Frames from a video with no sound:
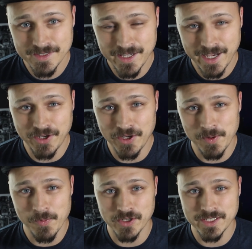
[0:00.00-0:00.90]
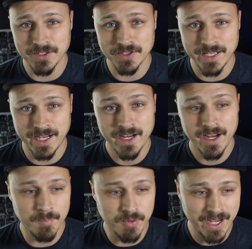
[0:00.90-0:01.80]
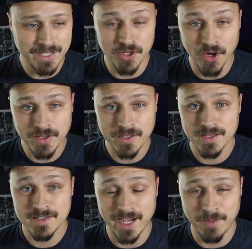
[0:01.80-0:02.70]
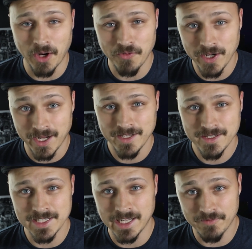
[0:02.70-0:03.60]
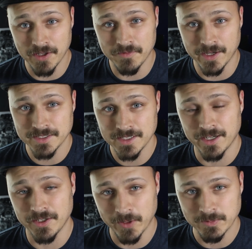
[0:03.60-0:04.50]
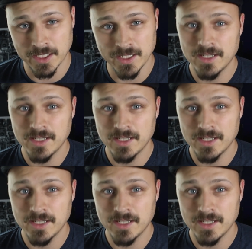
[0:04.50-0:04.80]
How could you be more entitled than that? A bride took time out of her day to give advice on your website.